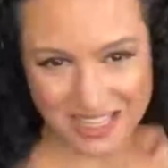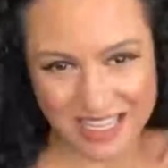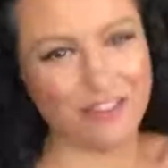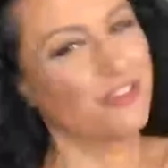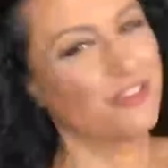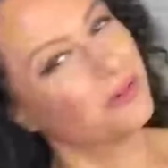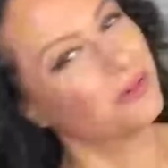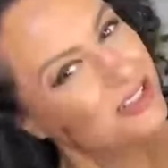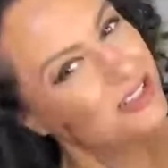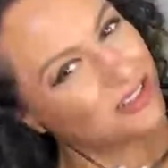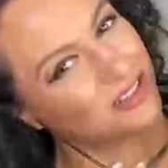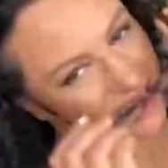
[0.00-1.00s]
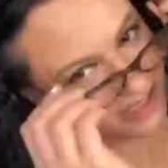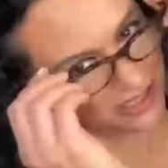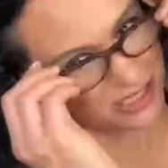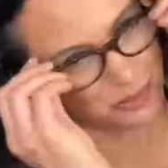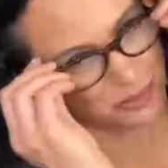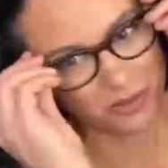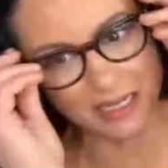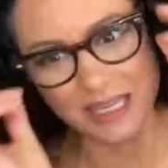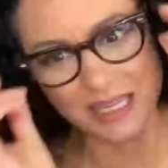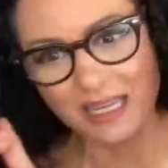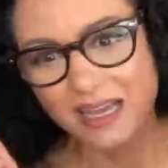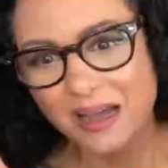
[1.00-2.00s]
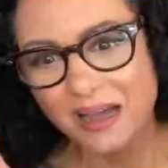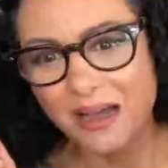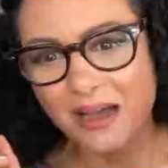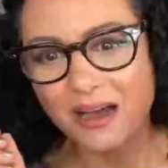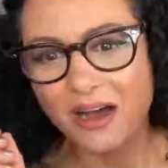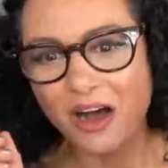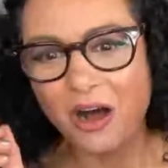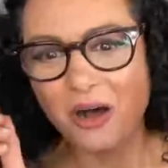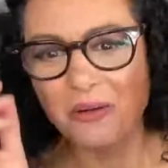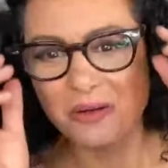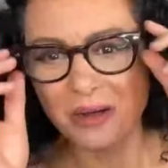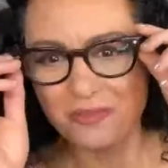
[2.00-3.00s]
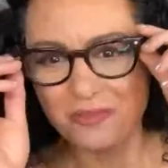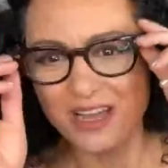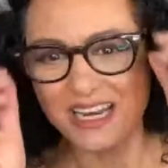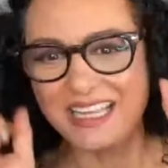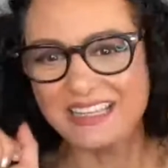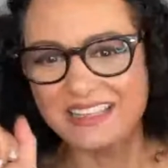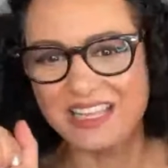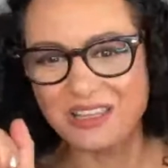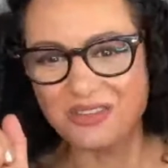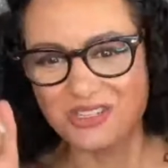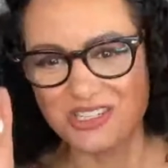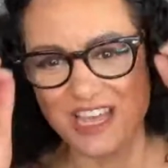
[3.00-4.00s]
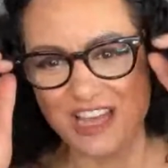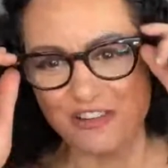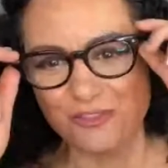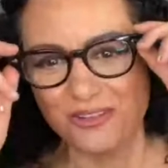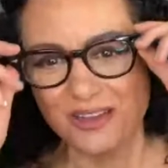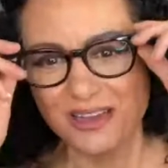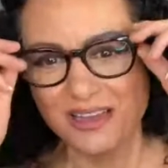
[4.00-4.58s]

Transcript: think, everyone? Do you think it looks pretty? Oh, I'm ready. Thank you, Chef